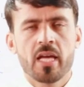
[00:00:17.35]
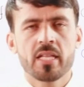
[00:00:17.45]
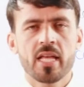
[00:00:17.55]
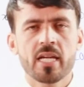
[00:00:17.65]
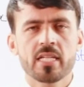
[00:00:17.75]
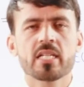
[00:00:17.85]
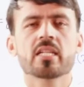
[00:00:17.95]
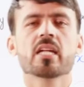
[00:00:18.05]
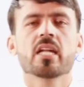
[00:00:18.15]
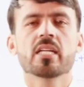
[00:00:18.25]
In that
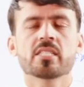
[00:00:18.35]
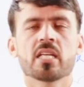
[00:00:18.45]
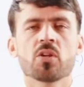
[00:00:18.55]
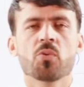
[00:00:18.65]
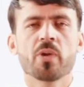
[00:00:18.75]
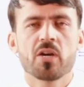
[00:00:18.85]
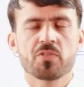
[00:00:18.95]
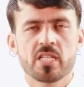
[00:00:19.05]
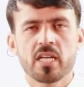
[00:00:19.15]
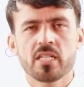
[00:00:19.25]
lesson, we have
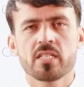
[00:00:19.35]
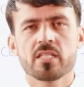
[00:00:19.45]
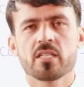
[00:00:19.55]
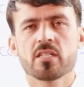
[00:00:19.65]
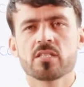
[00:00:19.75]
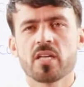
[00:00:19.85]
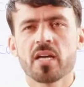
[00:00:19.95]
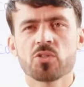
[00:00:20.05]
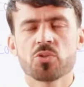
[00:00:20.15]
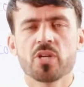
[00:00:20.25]
studied
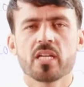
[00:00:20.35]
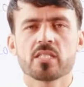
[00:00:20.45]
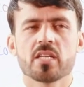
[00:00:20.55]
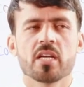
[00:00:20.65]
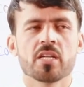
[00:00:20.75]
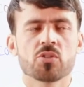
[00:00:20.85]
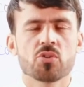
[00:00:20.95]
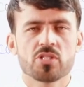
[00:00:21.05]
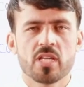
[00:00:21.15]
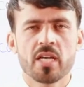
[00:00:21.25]
sine 2x and
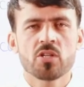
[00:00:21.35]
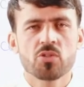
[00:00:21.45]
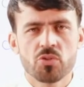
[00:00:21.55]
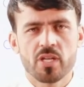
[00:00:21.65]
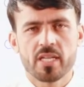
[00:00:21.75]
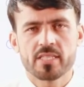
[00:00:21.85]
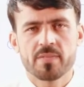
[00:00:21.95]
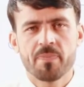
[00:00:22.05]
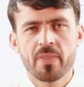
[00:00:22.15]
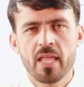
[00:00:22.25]
cosine
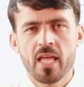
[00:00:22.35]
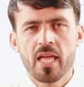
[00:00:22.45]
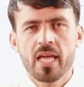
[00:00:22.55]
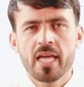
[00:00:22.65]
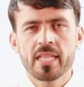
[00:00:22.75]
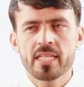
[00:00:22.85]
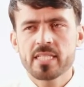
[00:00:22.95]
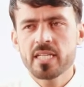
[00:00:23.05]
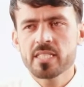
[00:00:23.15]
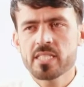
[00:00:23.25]
2x. In
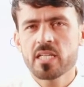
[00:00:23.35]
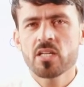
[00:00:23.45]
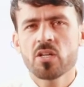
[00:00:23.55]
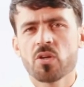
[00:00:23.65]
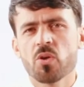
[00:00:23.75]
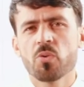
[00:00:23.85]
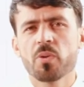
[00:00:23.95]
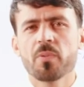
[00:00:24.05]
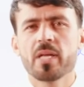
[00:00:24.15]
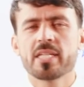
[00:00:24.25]
this lesson,
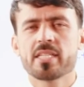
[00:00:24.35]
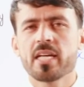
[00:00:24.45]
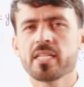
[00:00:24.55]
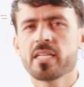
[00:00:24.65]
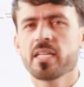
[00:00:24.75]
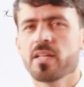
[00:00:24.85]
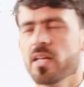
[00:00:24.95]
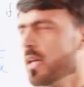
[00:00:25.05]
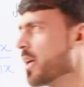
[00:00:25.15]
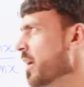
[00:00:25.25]
we will study
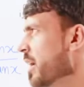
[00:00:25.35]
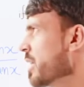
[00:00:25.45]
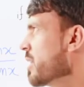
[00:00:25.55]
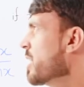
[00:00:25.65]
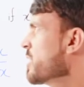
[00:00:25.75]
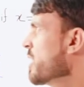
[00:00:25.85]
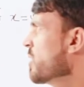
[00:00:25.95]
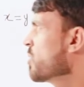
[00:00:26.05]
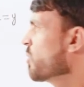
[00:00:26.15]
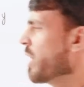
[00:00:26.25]

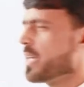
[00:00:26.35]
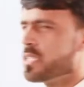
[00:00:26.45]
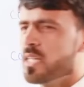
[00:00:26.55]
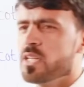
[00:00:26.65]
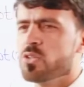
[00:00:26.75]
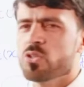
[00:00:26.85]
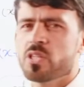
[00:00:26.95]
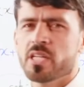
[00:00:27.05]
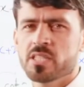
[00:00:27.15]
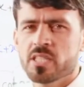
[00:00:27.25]
tangent 2x and
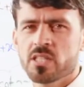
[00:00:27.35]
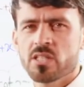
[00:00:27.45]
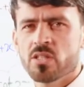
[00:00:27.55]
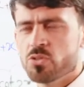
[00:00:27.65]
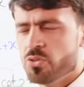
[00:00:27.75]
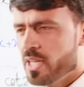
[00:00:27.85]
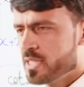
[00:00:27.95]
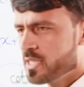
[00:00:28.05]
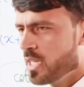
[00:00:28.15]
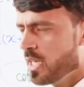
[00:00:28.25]
cotangent
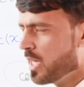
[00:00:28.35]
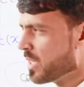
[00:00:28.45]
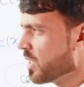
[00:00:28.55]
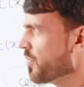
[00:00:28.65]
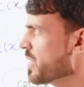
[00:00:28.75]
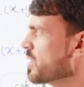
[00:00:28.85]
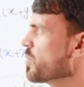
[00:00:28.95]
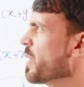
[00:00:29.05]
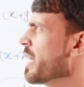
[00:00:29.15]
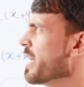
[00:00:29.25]
2x. The first
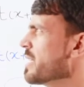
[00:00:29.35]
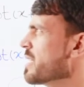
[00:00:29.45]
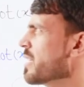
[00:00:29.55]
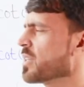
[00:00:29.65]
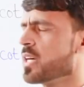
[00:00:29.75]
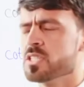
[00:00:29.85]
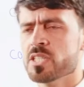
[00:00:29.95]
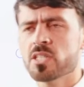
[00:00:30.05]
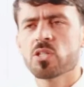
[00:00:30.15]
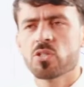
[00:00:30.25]
one is
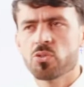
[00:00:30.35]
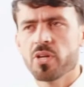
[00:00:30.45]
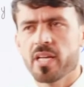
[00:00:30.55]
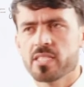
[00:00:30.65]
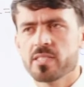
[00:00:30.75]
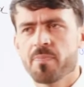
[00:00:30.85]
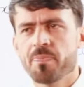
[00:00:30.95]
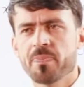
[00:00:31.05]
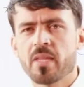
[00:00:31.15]
tangent 2x.